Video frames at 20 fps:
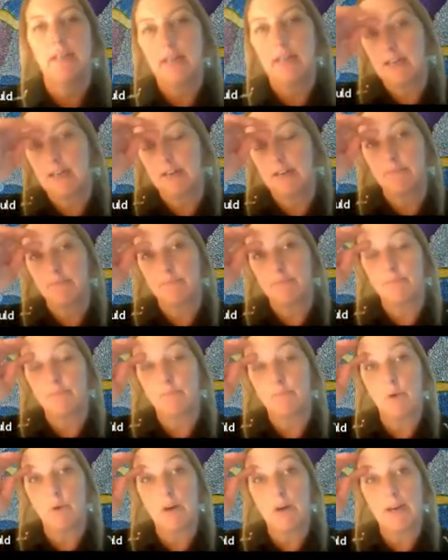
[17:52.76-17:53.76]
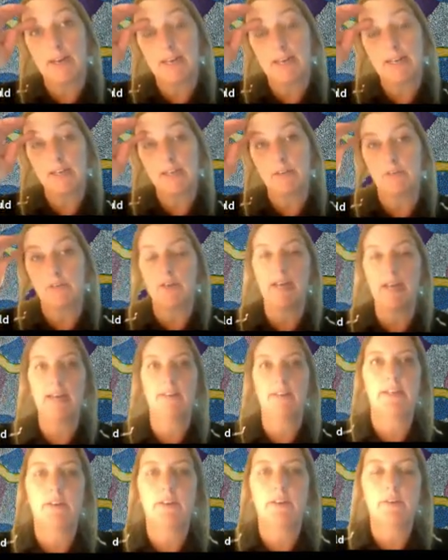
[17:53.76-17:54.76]
um, why or how
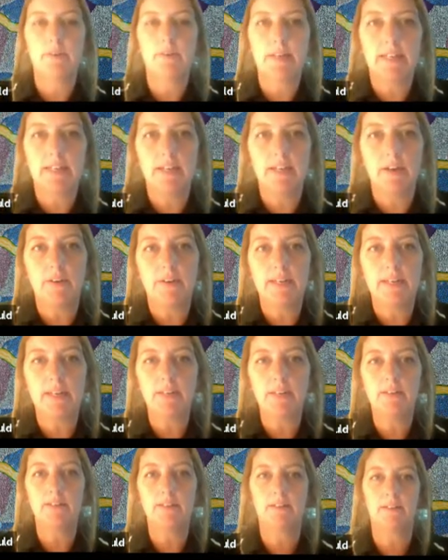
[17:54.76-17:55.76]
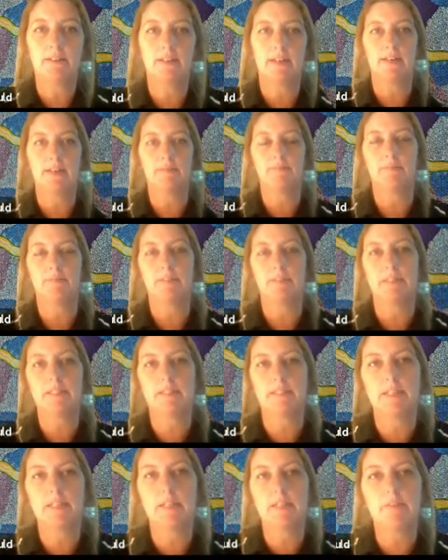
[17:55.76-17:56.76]
they know where they're going. Um,
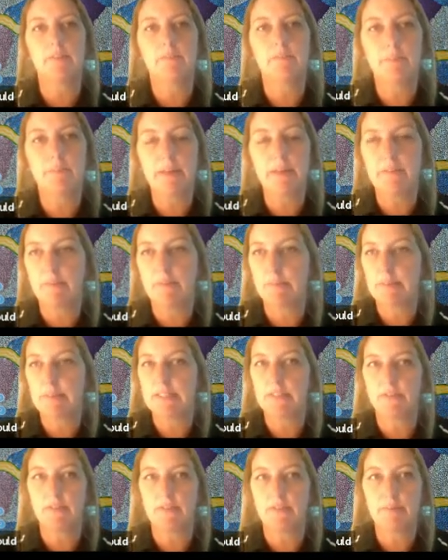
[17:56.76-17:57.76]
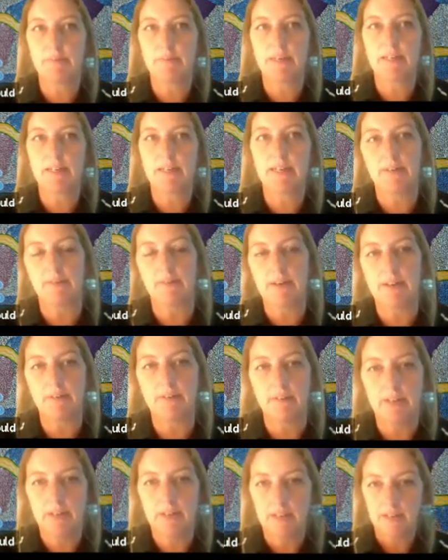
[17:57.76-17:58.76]
still a bit of a mystery, but
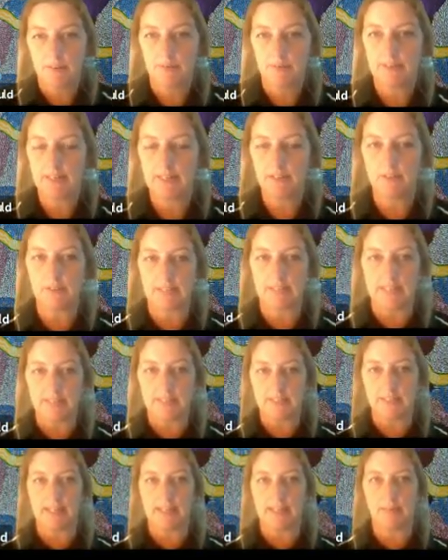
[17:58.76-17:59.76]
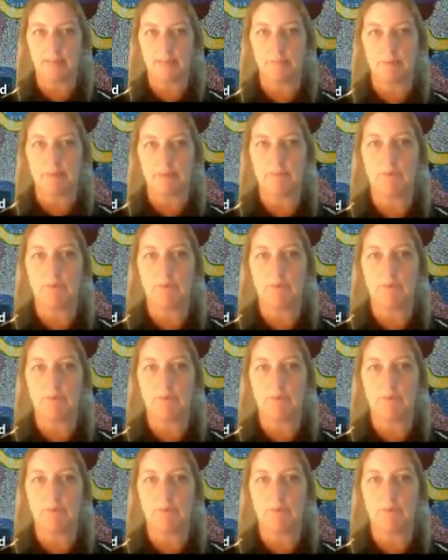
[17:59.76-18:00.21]
anyway, we can look into that a bit